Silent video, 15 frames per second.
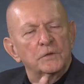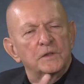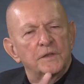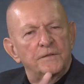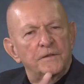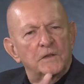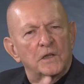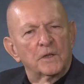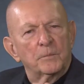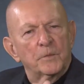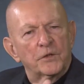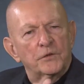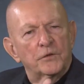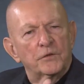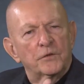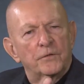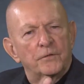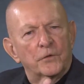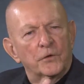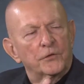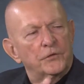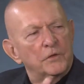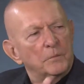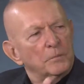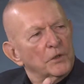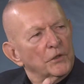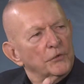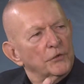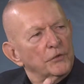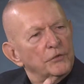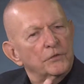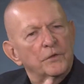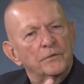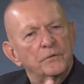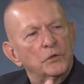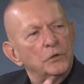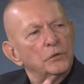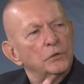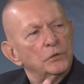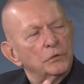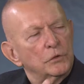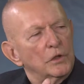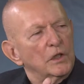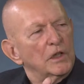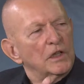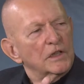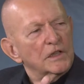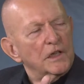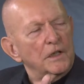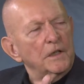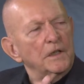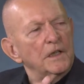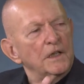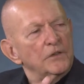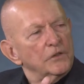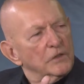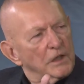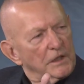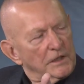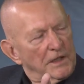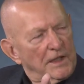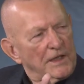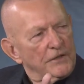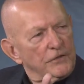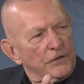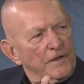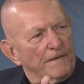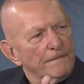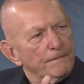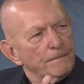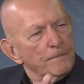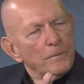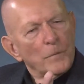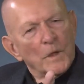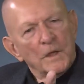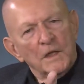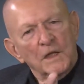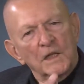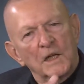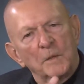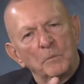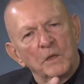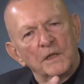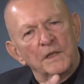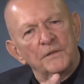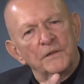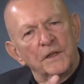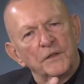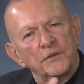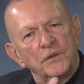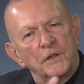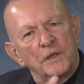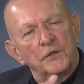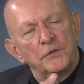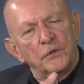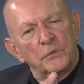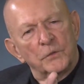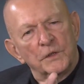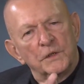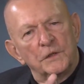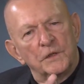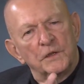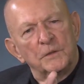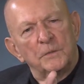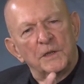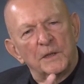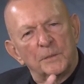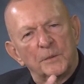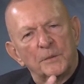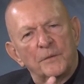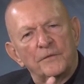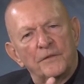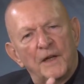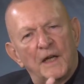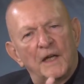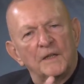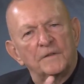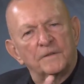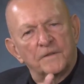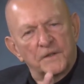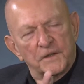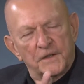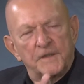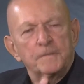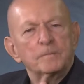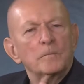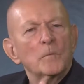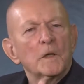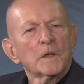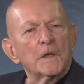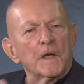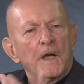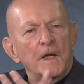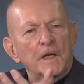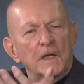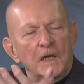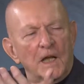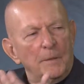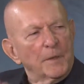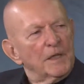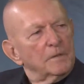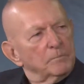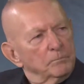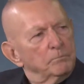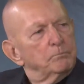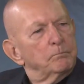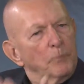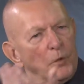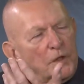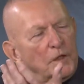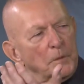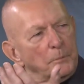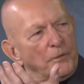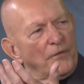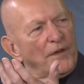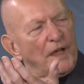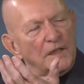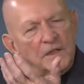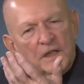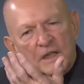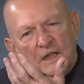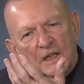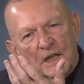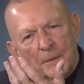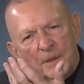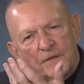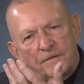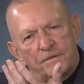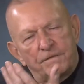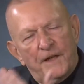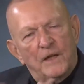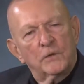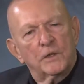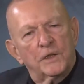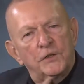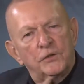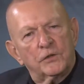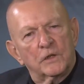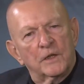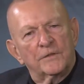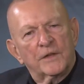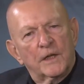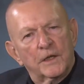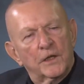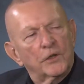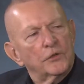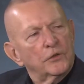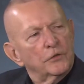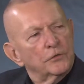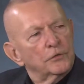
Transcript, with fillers: difficult missions force the emergence of new, cutting edge technology. And I believe that as a nation, we're going to be able to provide for the economic, we're going to provide the economic foundation of our nation